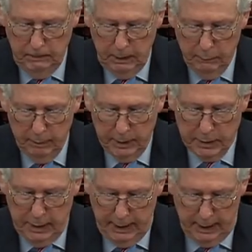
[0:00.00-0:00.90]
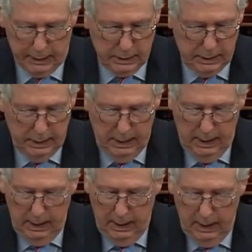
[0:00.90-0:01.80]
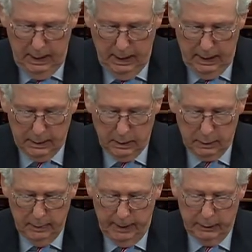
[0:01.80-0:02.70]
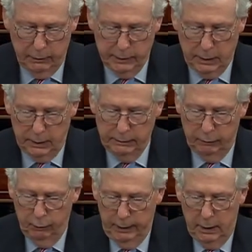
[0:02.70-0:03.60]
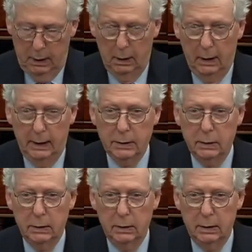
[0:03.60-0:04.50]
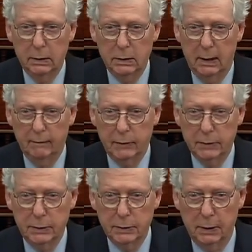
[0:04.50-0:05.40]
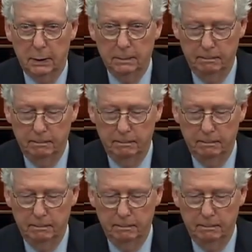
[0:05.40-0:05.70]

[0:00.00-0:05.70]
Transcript: from this desk, I talked about the results of a recall election in San Francisco.